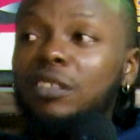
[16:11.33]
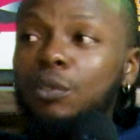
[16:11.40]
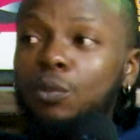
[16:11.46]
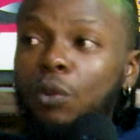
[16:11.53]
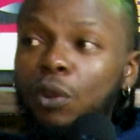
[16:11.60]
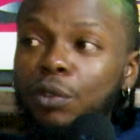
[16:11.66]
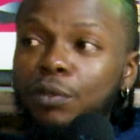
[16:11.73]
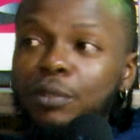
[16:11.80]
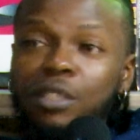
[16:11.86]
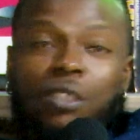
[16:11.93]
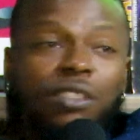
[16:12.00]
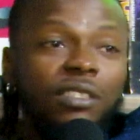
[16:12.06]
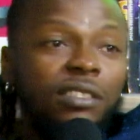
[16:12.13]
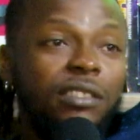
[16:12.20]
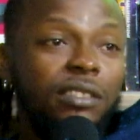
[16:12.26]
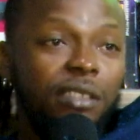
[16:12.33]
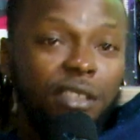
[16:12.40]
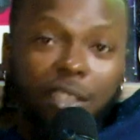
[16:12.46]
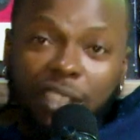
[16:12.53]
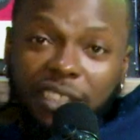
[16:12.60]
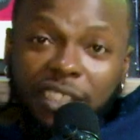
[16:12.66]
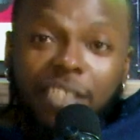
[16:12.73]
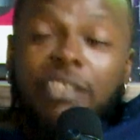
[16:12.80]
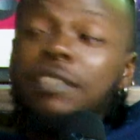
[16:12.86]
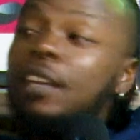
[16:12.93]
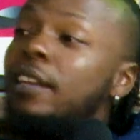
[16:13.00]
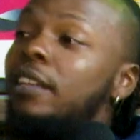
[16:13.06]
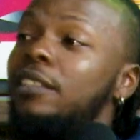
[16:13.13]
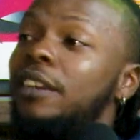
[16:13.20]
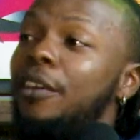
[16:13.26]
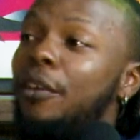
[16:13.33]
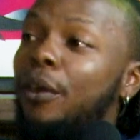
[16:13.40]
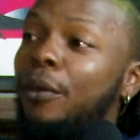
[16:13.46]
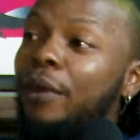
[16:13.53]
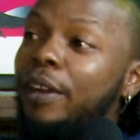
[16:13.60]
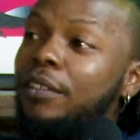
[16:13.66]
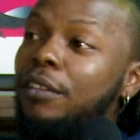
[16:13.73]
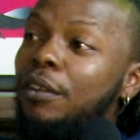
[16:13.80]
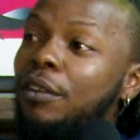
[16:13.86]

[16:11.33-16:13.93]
of the world because it's the internet era right now.